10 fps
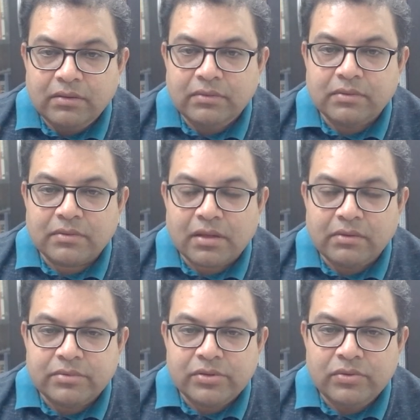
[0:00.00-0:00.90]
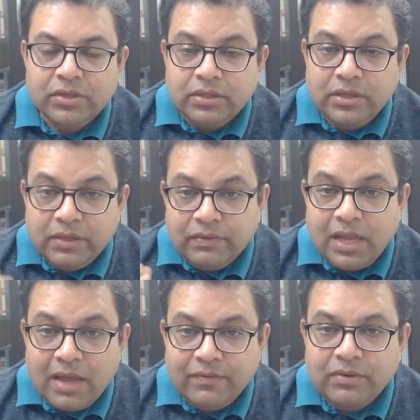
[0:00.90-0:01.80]
you know it will
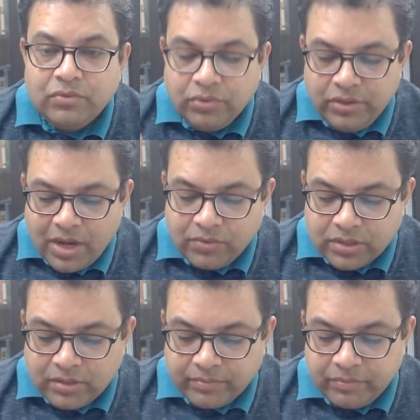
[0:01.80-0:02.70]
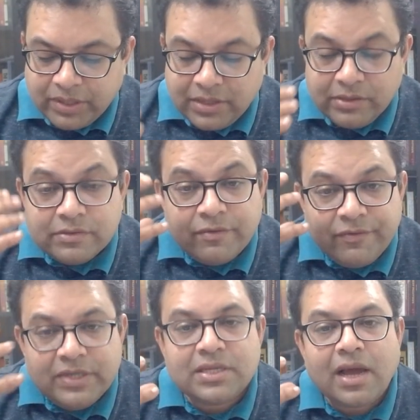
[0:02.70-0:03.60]
have a good outcome. But it is if
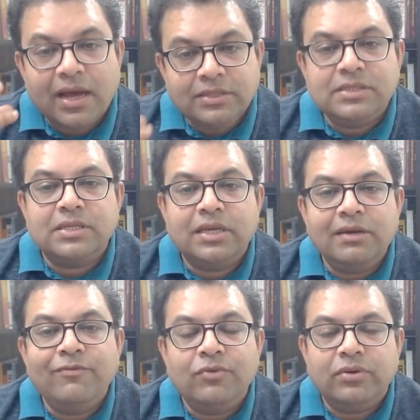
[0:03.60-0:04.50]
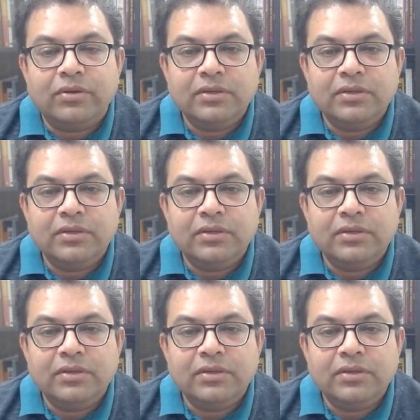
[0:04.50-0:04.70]
it is unskillful,